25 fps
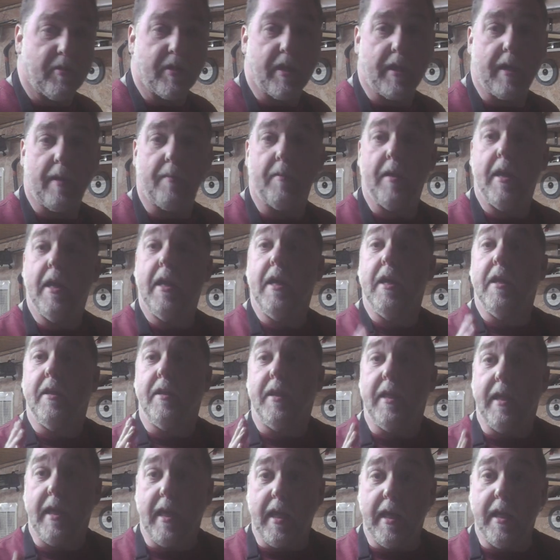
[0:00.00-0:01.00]
set up.
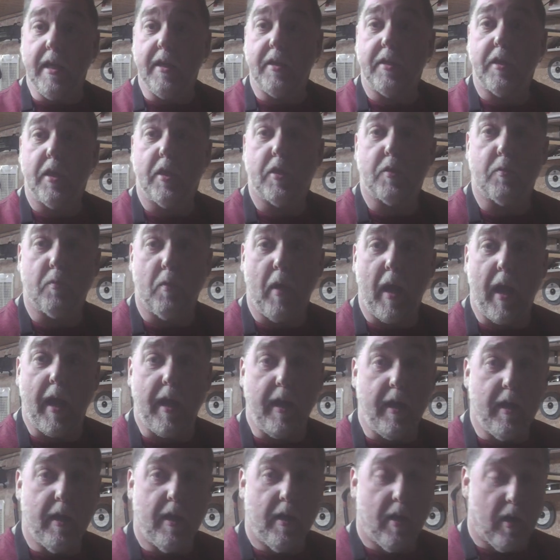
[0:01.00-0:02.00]
The easiest
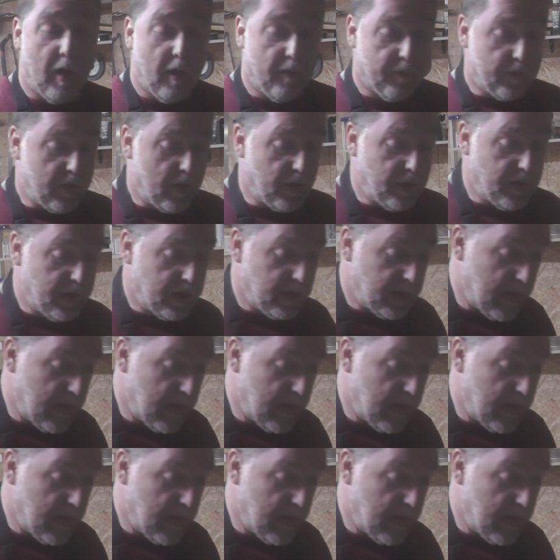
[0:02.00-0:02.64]
way of cutting